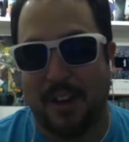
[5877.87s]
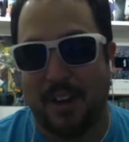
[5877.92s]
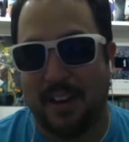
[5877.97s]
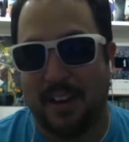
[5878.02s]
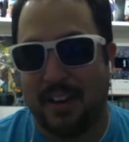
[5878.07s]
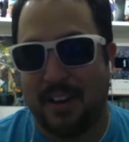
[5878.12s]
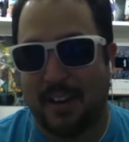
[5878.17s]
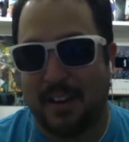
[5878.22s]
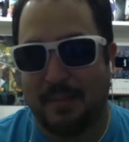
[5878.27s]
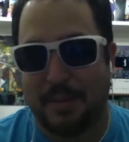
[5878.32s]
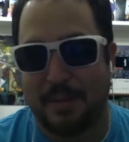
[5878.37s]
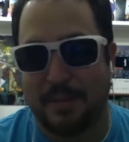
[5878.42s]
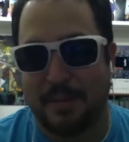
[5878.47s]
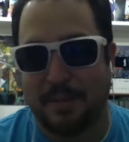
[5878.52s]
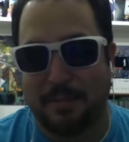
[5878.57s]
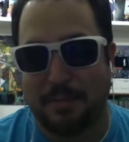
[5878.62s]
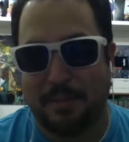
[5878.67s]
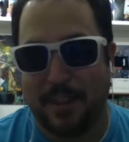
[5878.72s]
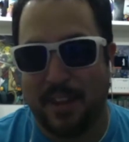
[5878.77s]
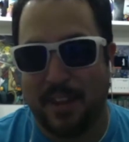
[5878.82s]
Like people
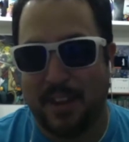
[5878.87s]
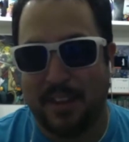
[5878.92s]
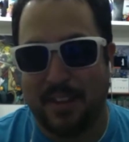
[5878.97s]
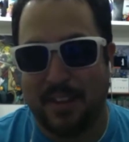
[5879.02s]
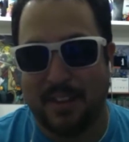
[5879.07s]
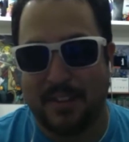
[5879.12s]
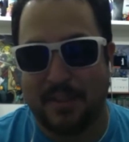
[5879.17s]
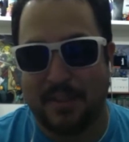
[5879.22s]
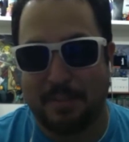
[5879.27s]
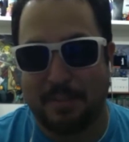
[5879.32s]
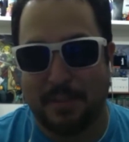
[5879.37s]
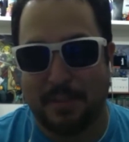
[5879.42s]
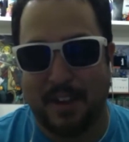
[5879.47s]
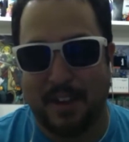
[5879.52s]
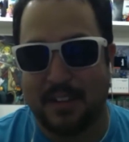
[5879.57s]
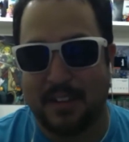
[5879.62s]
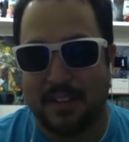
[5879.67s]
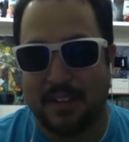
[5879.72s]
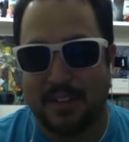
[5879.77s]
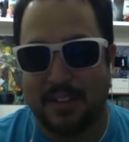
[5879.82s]
play and they just play against
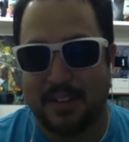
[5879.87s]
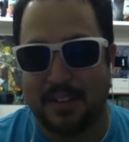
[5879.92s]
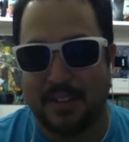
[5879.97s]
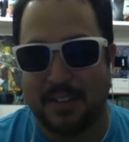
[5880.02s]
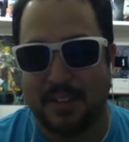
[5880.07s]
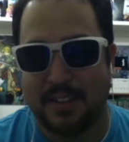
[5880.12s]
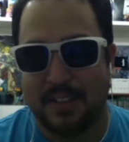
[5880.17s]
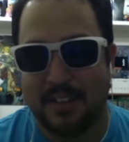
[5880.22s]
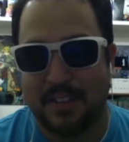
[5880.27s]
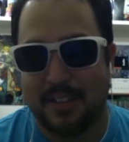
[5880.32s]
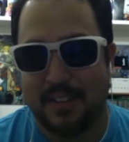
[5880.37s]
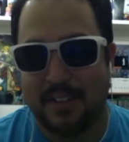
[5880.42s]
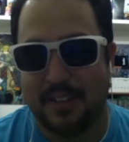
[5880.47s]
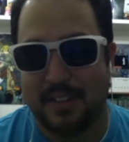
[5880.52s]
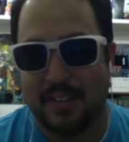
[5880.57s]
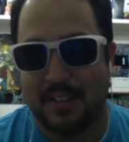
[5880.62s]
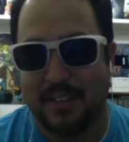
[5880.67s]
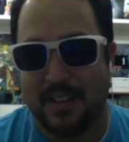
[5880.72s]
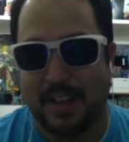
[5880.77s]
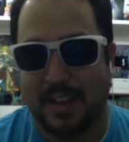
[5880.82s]
each other. Like
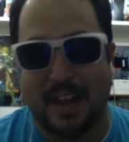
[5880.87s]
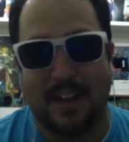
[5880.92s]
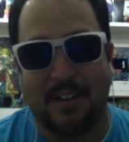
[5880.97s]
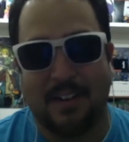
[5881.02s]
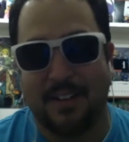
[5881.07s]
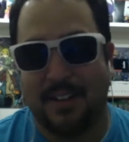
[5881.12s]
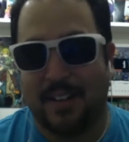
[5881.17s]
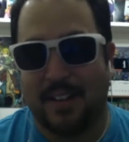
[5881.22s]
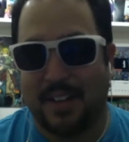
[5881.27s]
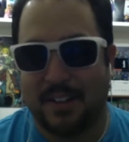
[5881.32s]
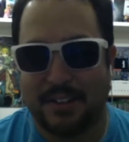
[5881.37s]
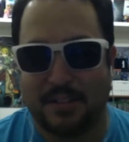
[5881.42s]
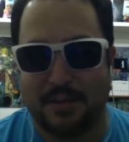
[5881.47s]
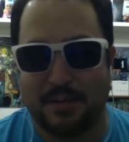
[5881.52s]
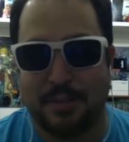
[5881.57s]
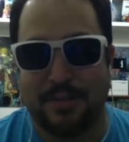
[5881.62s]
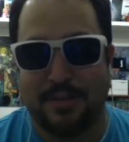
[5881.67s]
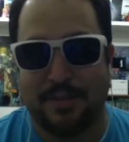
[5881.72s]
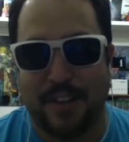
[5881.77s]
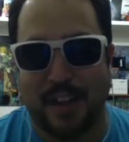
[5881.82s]
I don't know, like a Street
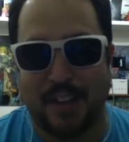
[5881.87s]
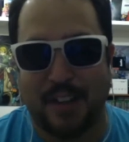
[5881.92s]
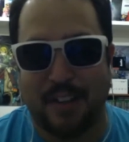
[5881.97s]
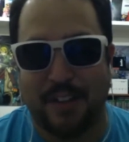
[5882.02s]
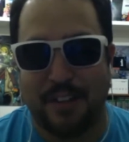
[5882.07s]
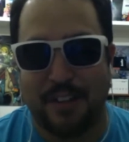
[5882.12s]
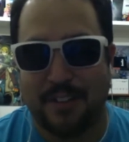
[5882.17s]
Fighter.